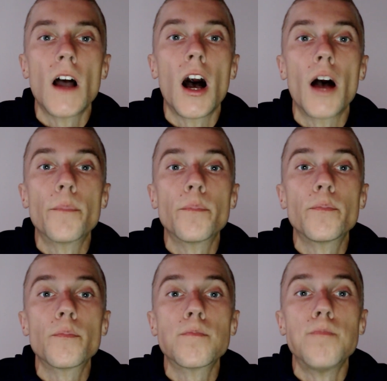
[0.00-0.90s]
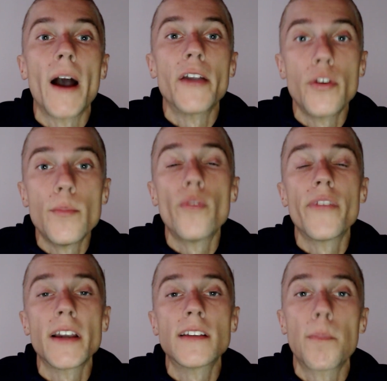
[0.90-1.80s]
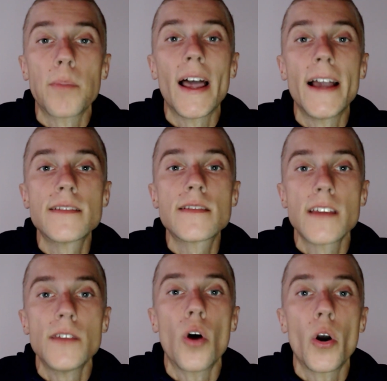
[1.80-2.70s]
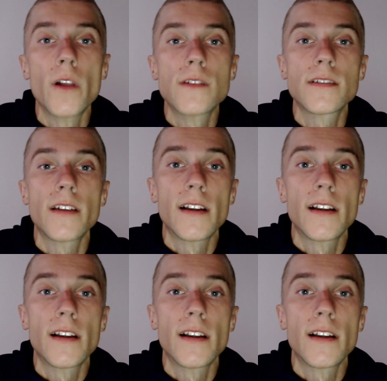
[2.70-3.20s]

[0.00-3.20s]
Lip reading: By removing the plants, seed oils,